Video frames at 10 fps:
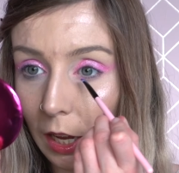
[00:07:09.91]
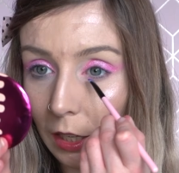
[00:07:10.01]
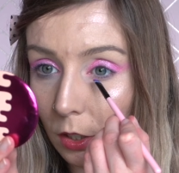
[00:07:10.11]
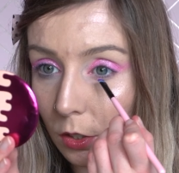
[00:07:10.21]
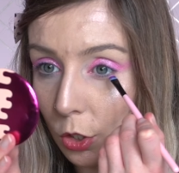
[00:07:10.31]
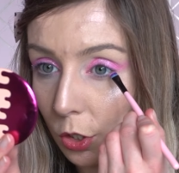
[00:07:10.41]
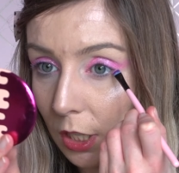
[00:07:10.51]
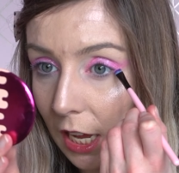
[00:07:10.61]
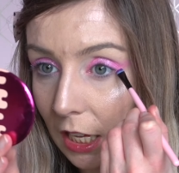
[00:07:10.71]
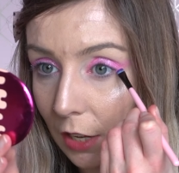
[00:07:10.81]
and just
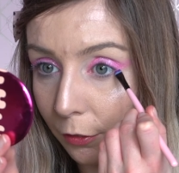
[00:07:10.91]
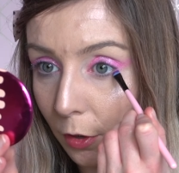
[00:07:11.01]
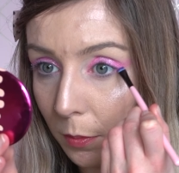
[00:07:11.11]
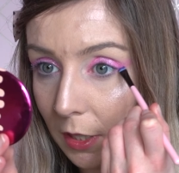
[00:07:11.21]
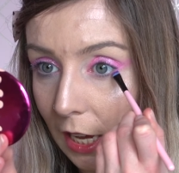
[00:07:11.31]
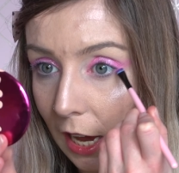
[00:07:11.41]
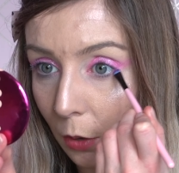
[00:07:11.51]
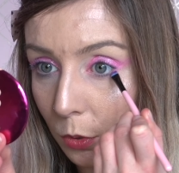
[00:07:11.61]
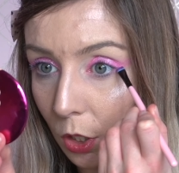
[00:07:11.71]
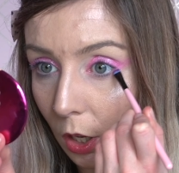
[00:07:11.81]
take it from the
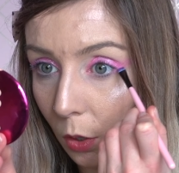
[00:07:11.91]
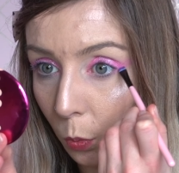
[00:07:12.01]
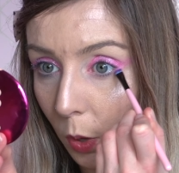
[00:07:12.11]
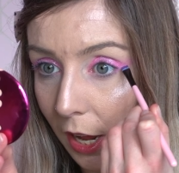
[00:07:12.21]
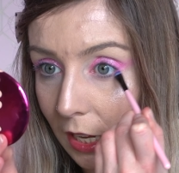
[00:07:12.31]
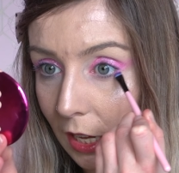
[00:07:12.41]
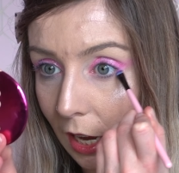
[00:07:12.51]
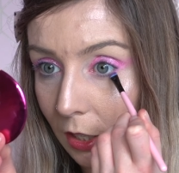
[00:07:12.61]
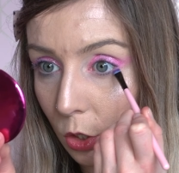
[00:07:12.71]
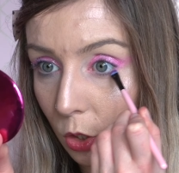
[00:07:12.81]
outer wing
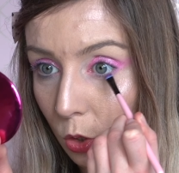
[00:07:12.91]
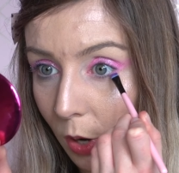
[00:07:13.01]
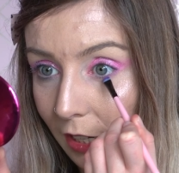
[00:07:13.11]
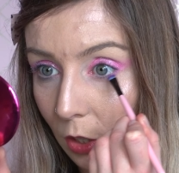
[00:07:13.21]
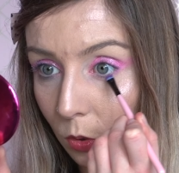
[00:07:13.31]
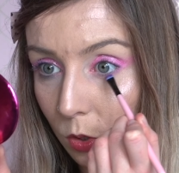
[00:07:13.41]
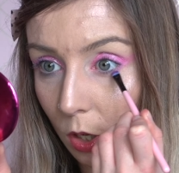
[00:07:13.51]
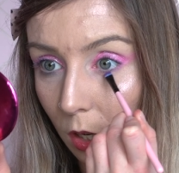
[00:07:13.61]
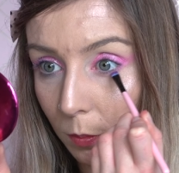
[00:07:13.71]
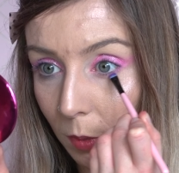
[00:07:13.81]
and just drag it
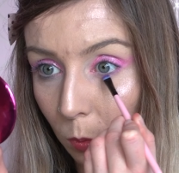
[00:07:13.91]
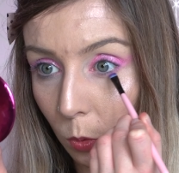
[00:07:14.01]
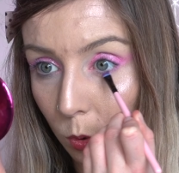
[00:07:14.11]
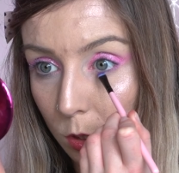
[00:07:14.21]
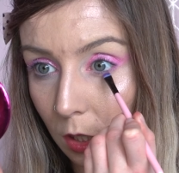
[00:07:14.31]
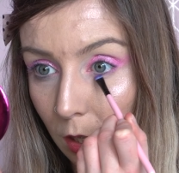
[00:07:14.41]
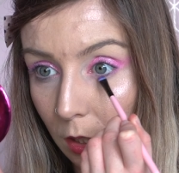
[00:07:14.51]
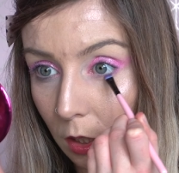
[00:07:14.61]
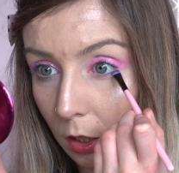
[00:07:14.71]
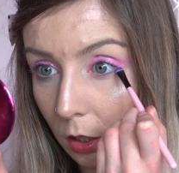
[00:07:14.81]
under my
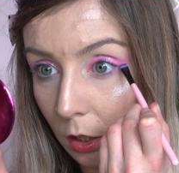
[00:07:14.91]
waterline.